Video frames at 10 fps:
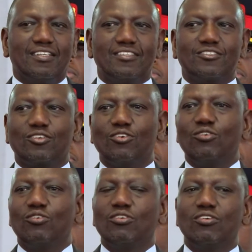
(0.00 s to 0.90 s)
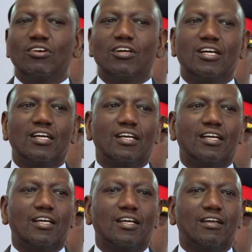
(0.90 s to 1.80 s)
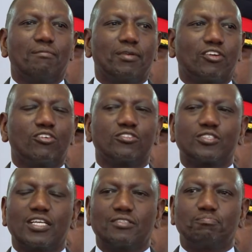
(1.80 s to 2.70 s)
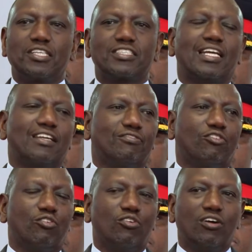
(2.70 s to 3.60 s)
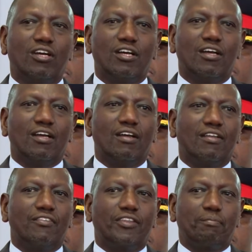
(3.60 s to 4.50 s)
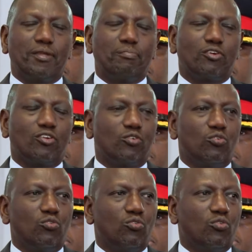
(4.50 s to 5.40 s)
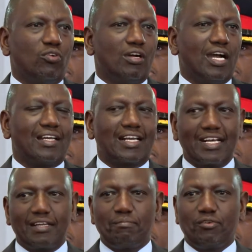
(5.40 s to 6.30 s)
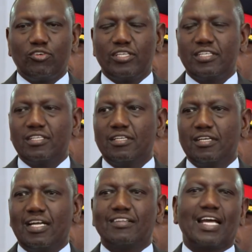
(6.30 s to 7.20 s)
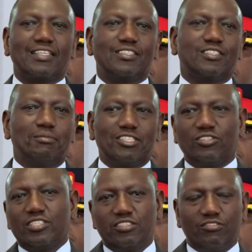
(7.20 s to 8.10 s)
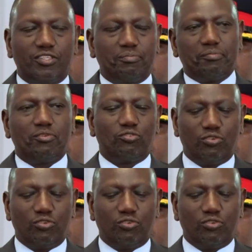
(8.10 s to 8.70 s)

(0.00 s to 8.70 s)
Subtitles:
So, because especially for the people who are unemployed, and that is the majority of the people who